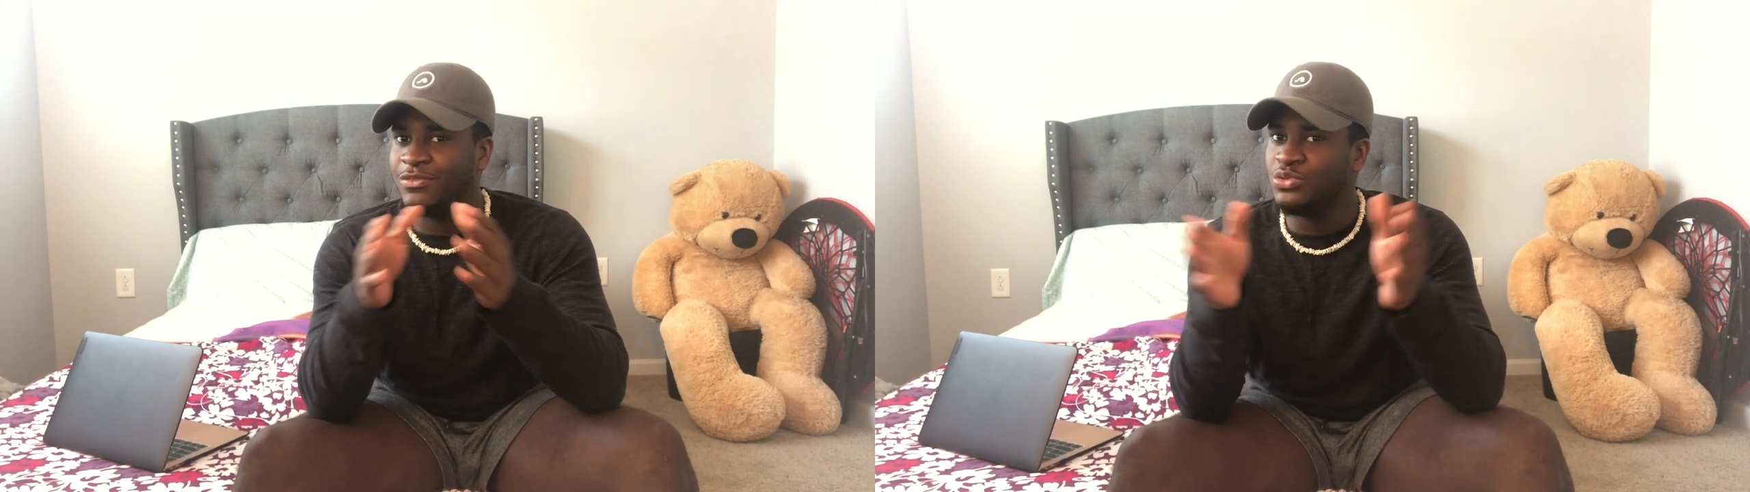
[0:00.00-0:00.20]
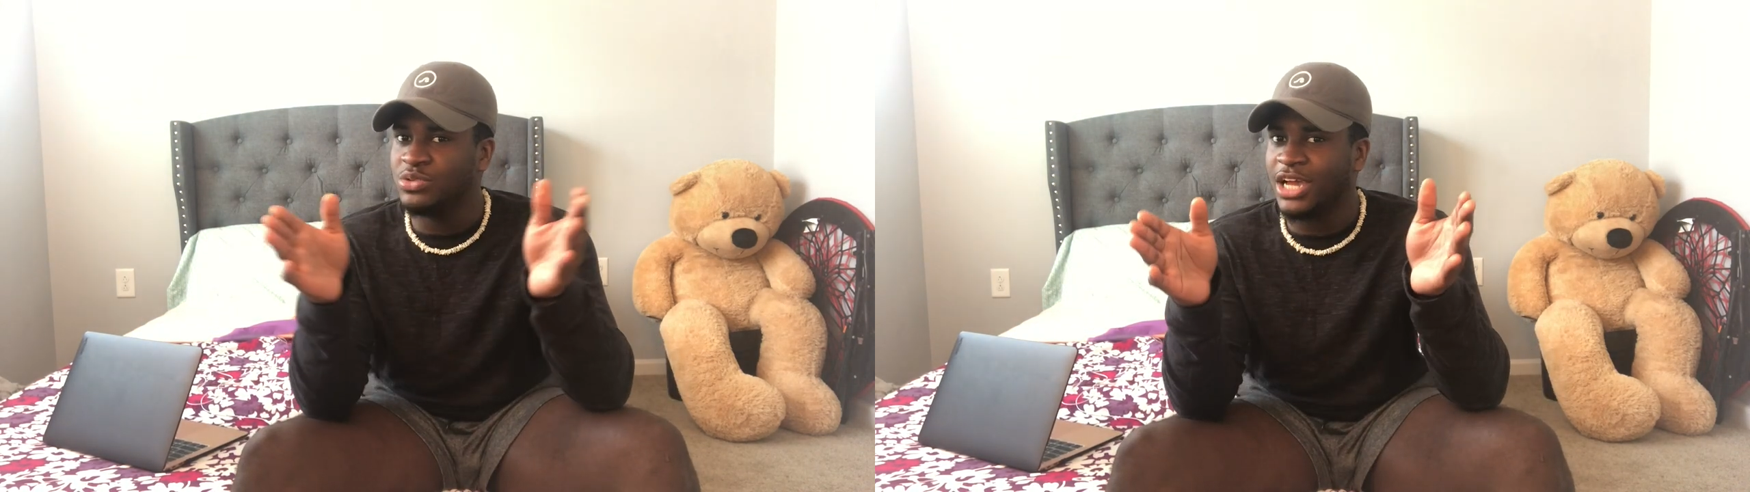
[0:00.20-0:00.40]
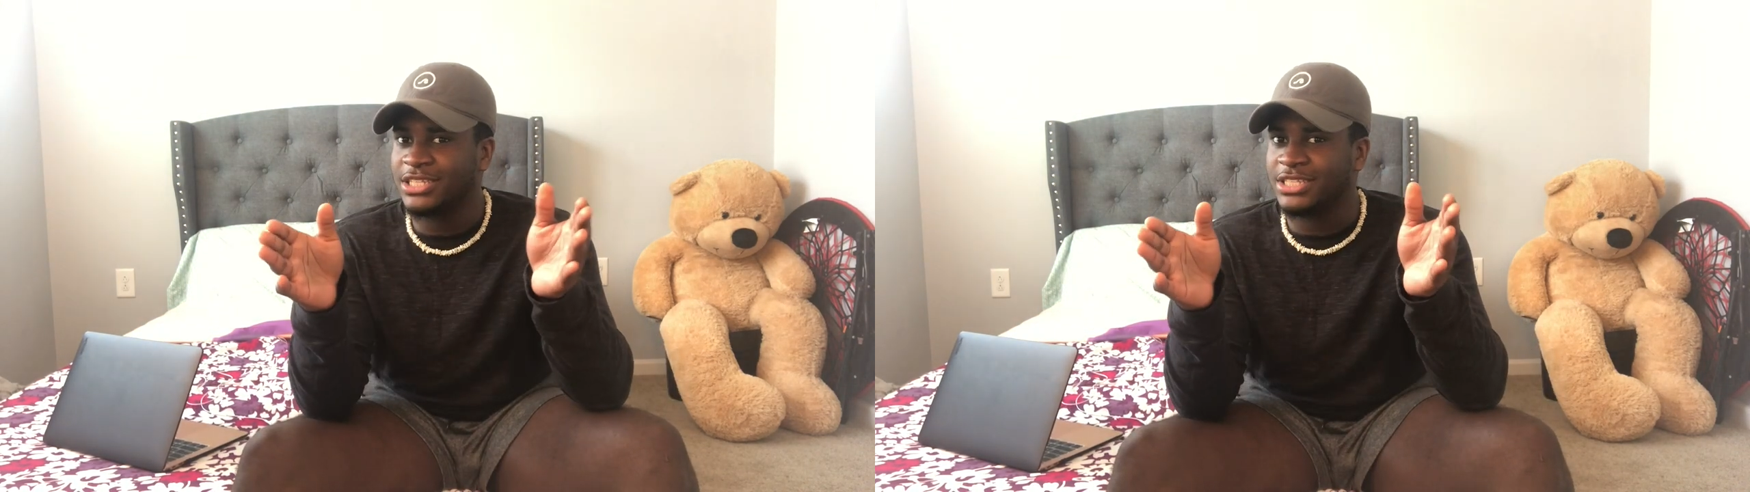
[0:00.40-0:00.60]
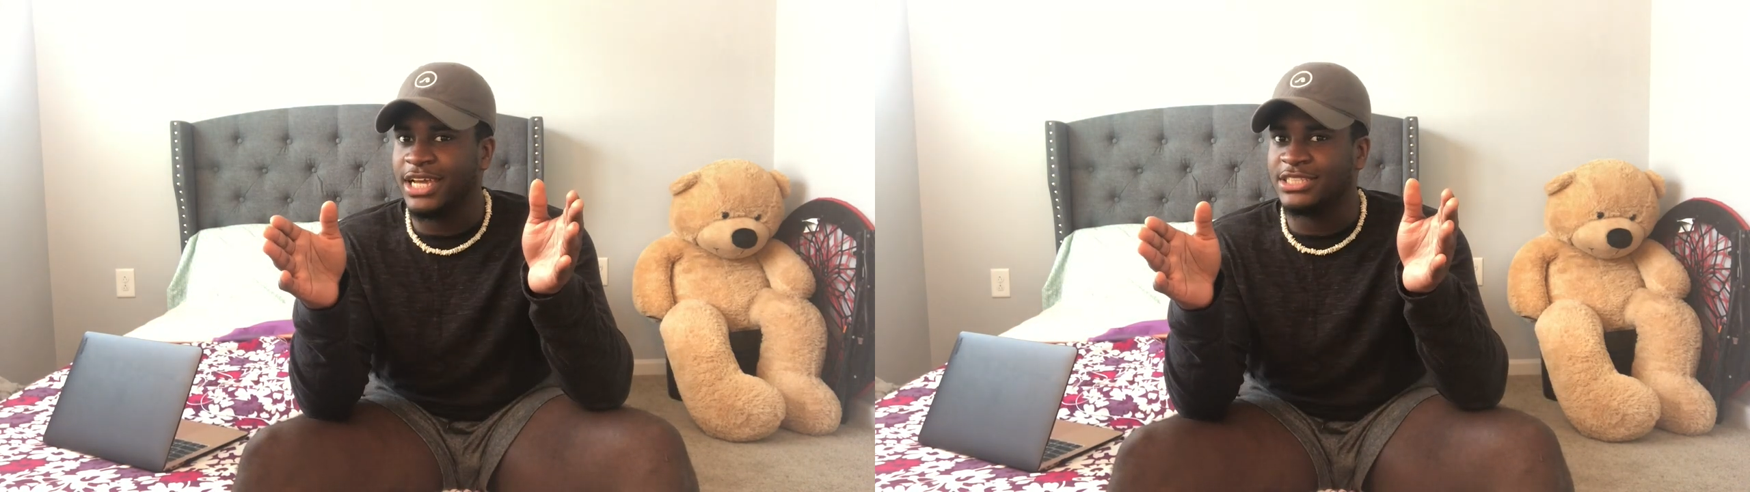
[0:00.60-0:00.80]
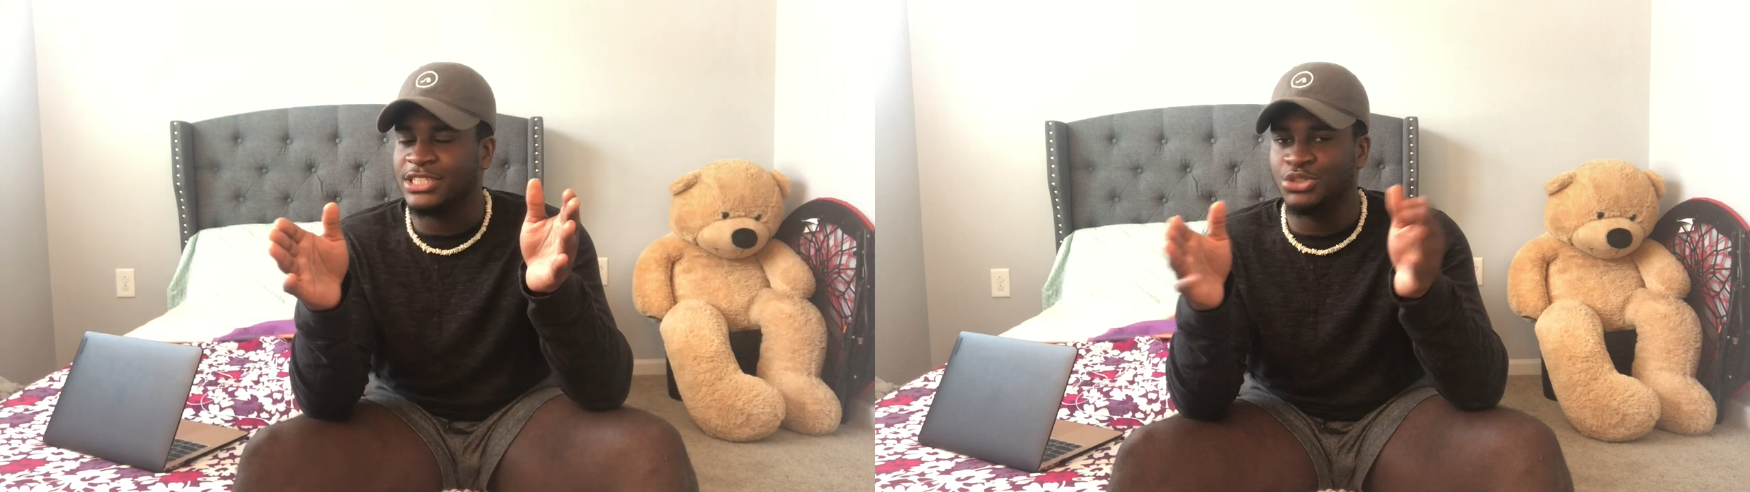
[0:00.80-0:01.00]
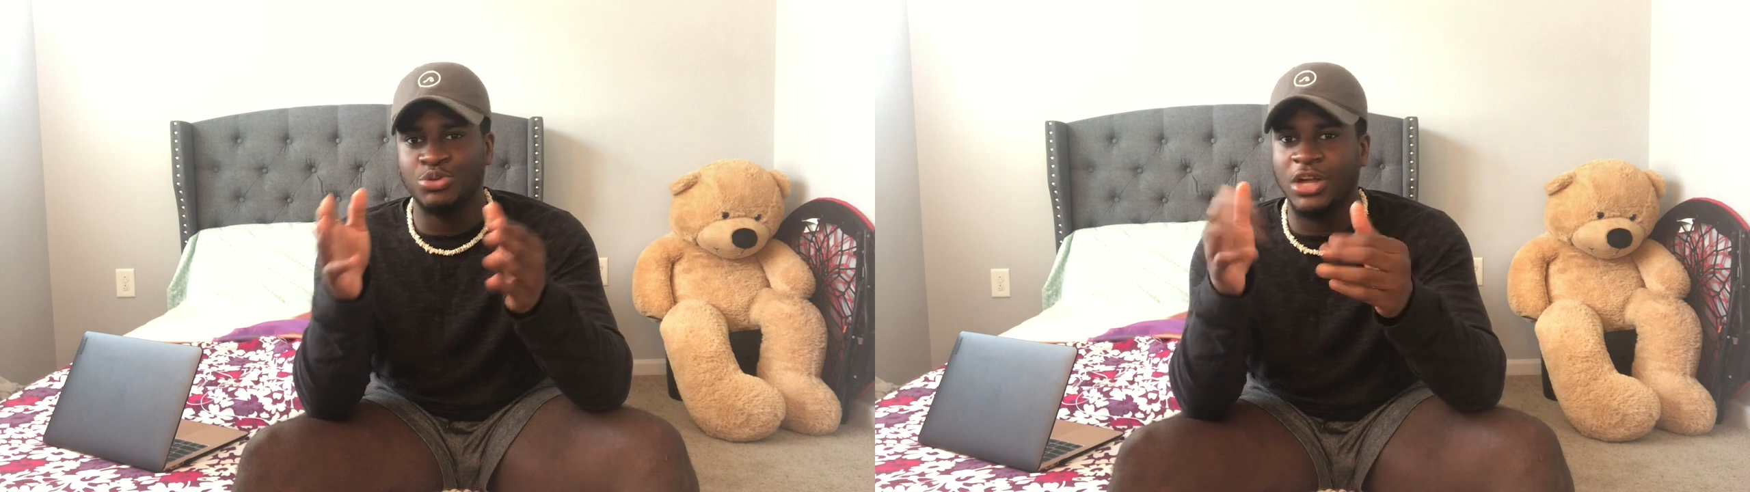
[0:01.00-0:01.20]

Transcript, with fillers: If you like that, then you